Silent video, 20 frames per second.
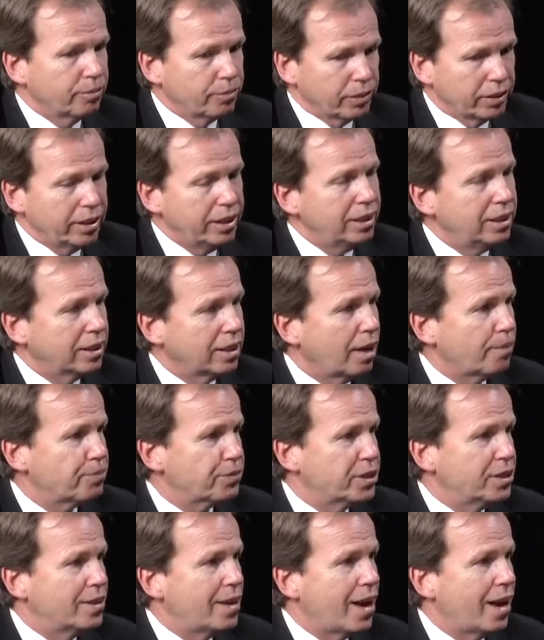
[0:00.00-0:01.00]
leading up
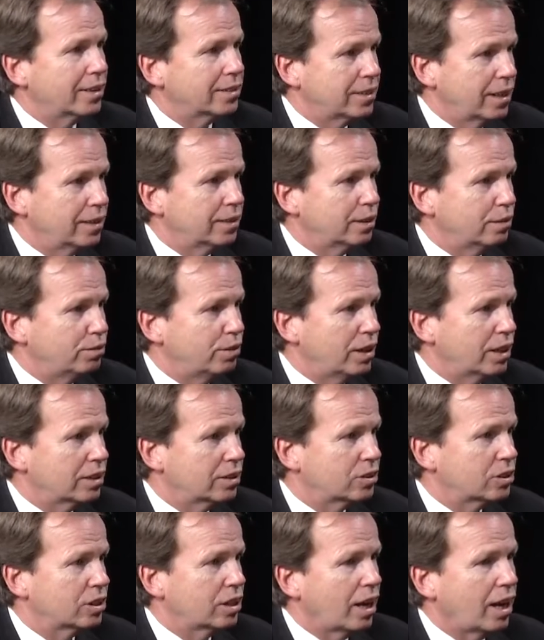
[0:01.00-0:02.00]
to that. Take
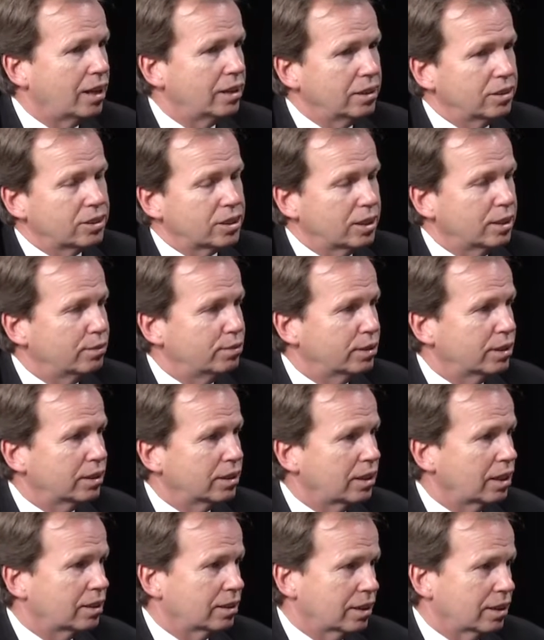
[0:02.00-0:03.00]
advantage of that and see if you can
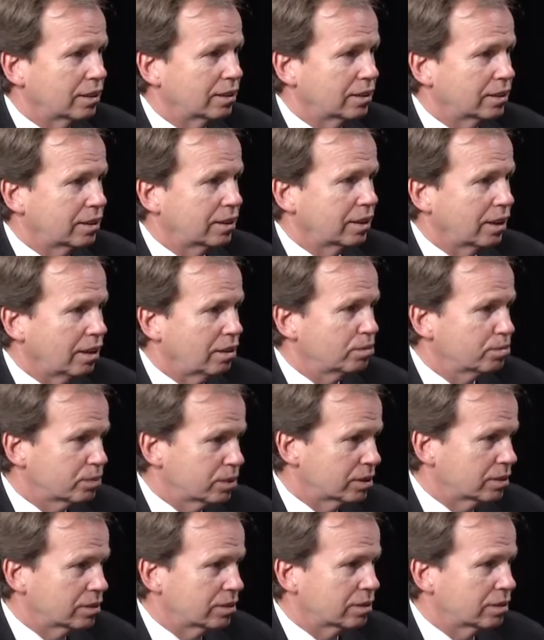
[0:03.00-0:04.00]
get the help
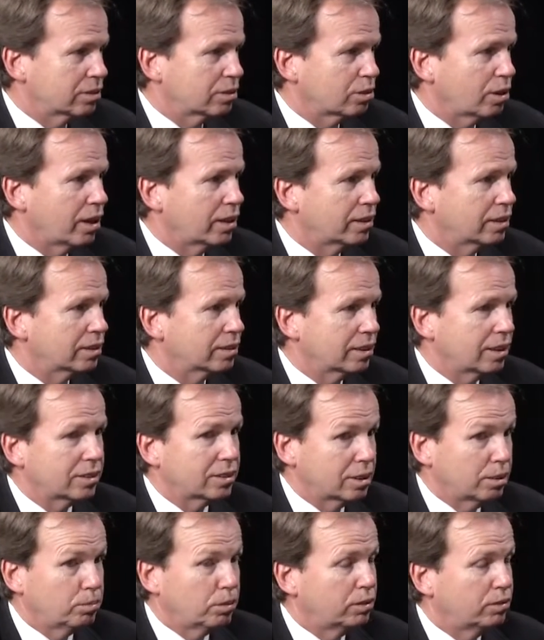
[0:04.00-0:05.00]
to try to
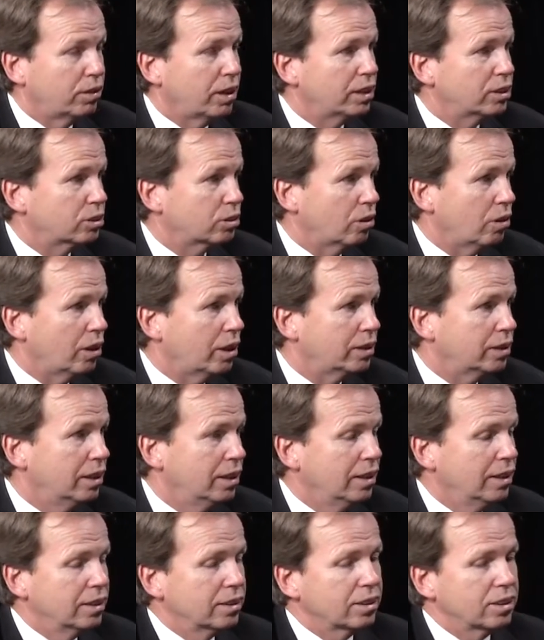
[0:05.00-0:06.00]
get some advice on
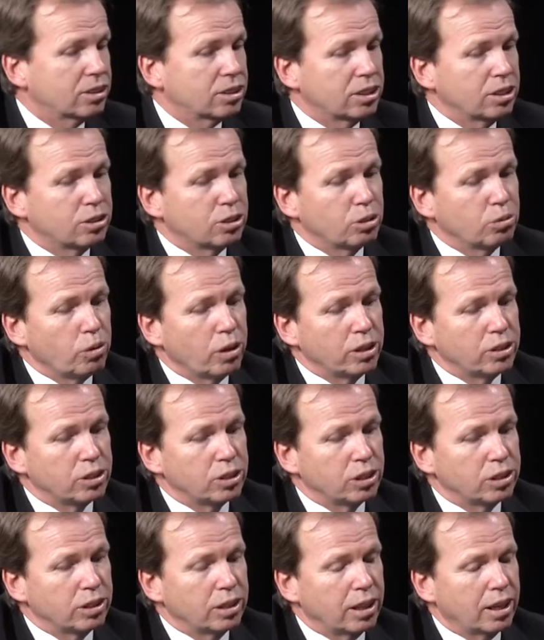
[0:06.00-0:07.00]
the
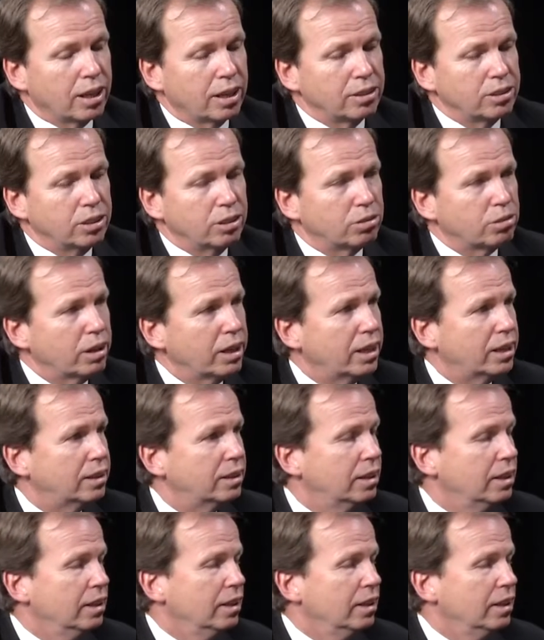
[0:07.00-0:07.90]
situation you're in.